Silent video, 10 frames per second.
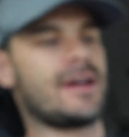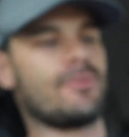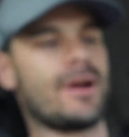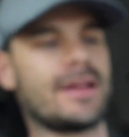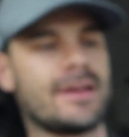
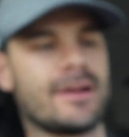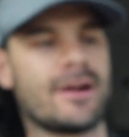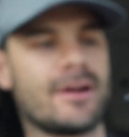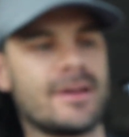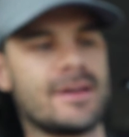Right
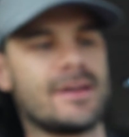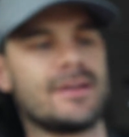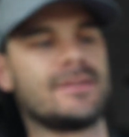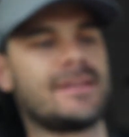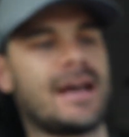here
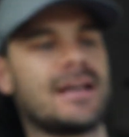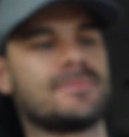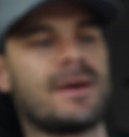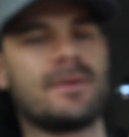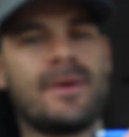is, as
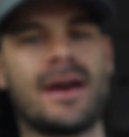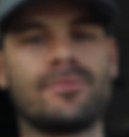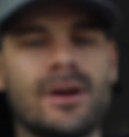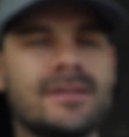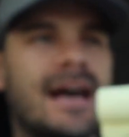my pen
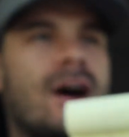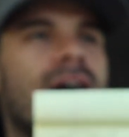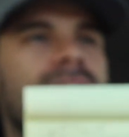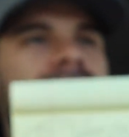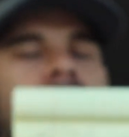runs
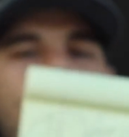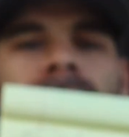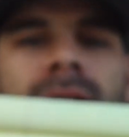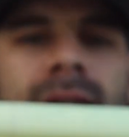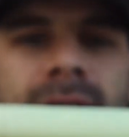out,
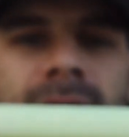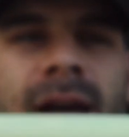accountability.